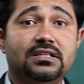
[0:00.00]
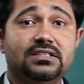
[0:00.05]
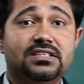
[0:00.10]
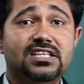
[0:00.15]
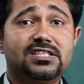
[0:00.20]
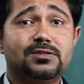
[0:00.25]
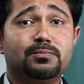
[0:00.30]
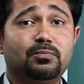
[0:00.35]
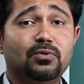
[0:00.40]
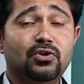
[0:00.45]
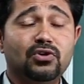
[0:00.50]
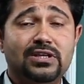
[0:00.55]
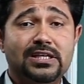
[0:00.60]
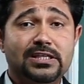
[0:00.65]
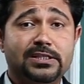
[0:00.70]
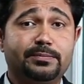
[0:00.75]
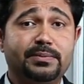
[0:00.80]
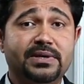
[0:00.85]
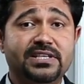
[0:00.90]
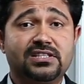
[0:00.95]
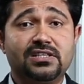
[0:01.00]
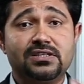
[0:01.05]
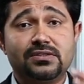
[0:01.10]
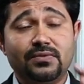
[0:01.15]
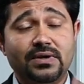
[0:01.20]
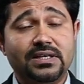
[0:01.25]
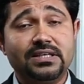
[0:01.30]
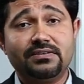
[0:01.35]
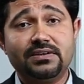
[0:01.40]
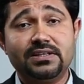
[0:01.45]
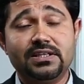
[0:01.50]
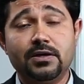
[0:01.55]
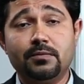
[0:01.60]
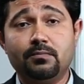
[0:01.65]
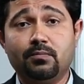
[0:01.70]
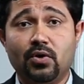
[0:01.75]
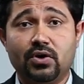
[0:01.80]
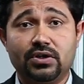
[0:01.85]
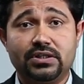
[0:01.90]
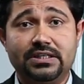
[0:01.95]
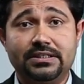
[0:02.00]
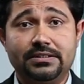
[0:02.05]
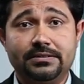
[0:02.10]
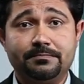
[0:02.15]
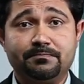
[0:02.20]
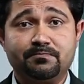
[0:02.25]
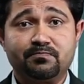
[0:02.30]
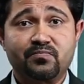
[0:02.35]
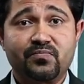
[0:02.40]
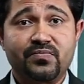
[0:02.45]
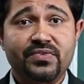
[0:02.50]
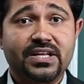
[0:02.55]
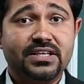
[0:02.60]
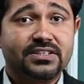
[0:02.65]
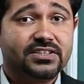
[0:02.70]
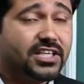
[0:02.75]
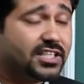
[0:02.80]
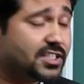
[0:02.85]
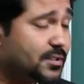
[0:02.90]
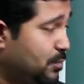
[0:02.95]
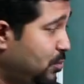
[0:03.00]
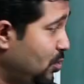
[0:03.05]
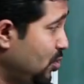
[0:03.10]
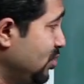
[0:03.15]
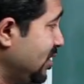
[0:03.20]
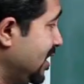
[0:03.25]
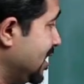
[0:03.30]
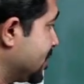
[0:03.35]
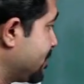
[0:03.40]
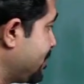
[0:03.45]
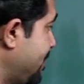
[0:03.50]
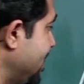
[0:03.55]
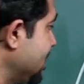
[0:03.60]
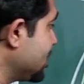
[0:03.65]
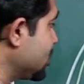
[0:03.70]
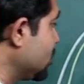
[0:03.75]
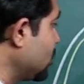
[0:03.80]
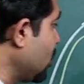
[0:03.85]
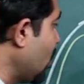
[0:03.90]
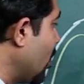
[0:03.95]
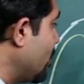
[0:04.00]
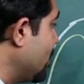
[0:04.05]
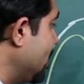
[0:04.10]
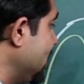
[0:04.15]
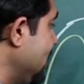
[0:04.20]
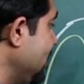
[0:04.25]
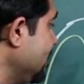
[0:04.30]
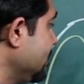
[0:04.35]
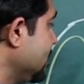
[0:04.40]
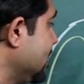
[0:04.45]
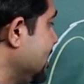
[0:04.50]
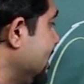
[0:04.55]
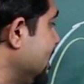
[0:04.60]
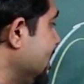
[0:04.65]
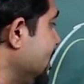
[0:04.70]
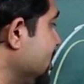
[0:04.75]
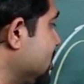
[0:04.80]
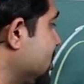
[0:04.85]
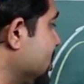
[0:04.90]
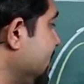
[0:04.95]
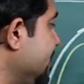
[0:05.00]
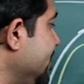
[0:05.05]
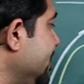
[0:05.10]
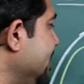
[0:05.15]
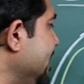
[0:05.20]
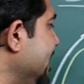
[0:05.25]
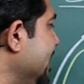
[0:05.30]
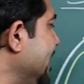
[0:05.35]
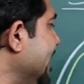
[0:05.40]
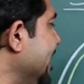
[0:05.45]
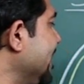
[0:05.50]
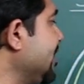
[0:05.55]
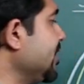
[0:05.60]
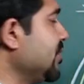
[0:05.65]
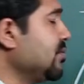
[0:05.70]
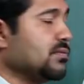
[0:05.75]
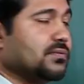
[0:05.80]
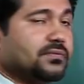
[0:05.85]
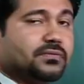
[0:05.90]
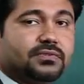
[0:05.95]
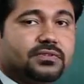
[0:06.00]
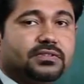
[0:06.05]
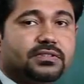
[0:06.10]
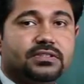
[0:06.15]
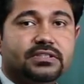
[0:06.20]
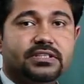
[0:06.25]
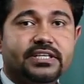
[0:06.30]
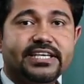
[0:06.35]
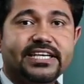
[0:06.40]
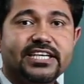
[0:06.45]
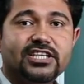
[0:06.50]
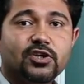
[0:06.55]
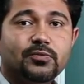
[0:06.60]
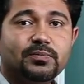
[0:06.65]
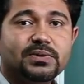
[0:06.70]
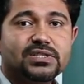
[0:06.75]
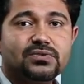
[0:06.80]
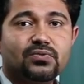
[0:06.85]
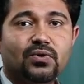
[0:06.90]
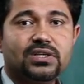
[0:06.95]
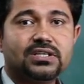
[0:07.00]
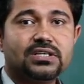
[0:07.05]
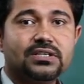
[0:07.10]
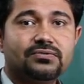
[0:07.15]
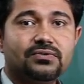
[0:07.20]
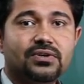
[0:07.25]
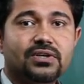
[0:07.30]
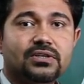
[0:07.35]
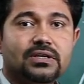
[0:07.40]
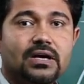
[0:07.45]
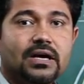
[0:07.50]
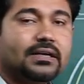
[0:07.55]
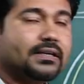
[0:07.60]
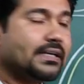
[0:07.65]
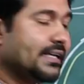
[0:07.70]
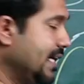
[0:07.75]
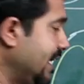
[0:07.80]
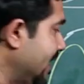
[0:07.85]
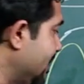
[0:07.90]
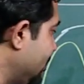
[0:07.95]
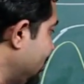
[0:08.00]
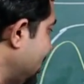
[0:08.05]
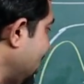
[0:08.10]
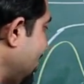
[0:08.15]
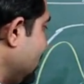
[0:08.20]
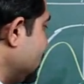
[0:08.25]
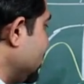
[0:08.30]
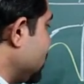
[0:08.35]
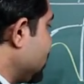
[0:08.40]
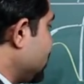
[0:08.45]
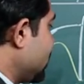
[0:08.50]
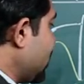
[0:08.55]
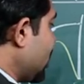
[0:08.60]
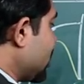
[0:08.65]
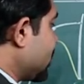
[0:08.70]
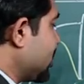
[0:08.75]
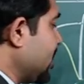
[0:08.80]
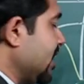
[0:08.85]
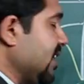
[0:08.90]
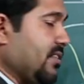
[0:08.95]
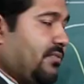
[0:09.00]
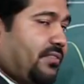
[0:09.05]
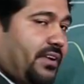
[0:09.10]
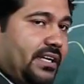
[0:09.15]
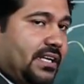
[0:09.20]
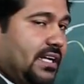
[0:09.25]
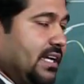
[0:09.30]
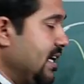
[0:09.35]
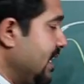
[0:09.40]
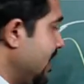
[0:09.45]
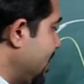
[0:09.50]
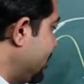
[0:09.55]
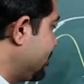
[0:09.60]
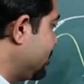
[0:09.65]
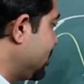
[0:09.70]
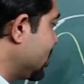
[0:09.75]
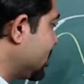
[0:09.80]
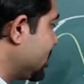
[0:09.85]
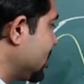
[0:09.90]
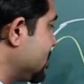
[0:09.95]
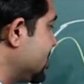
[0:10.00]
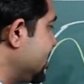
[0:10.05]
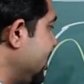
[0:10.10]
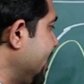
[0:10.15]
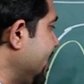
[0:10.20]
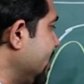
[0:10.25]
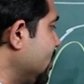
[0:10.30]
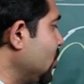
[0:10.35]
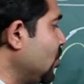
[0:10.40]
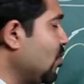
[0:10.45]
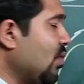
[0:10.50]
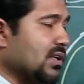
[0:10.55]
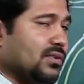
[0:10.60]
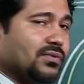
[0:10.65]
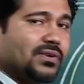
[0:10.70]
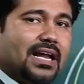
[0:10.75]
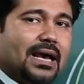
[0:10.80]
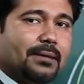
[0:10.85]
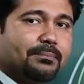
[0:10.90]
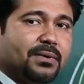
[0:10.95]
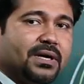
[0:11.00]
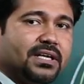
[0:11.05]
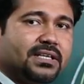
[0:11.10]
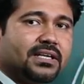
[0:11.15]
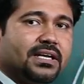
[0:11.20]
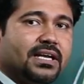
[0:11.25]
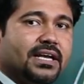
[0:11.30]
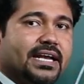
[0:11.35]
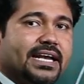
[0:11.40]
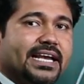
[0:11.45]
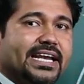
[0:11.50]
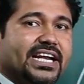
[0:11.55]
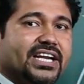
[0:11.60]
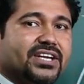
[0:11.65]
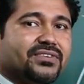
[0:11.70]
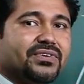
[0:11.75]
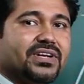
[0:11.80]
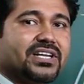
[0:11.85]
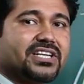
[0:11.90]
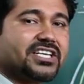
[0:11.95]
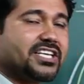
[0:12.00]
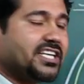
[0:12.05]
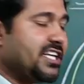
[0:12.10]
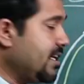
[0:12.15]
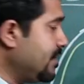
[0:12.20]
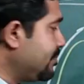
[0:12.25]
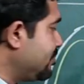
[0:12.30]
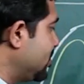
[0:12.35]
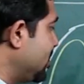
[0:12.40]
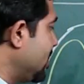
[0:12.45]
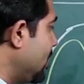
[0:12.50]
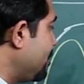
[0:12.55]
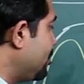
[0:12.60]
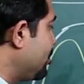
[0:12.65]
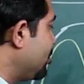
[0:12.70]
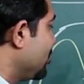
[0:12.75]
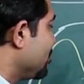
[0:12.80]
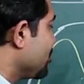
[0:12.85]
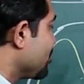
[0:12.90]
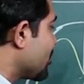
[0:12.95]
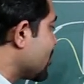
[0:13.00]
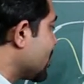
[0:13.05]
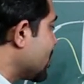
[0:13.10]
This pleural space is very, very important. This pleural space normally is negative. Negative means what it will have? It will have the suction effect. If this is negative, what will happen? It will keep the